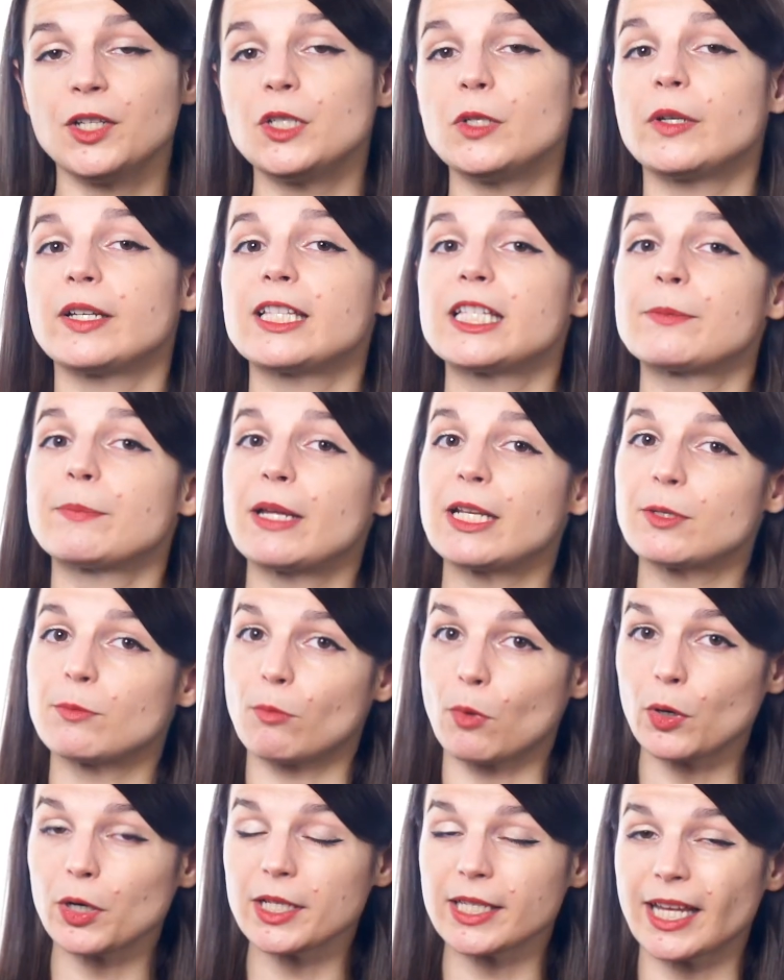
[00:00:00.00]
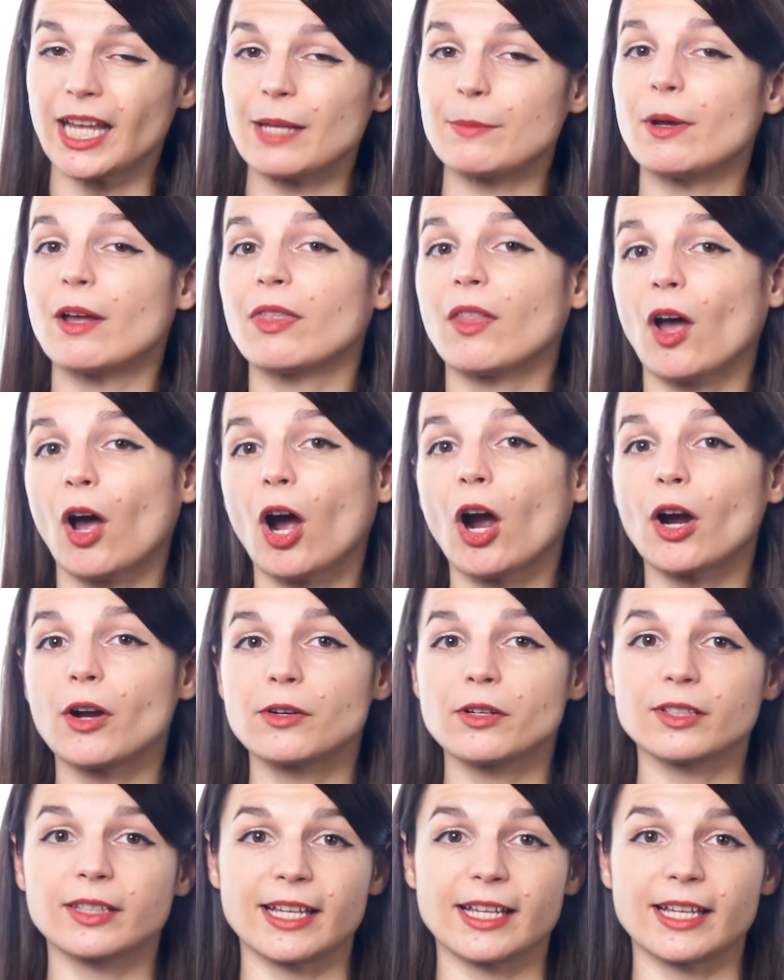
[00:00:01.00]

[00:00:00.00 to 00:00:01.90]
You can spend more time on the harder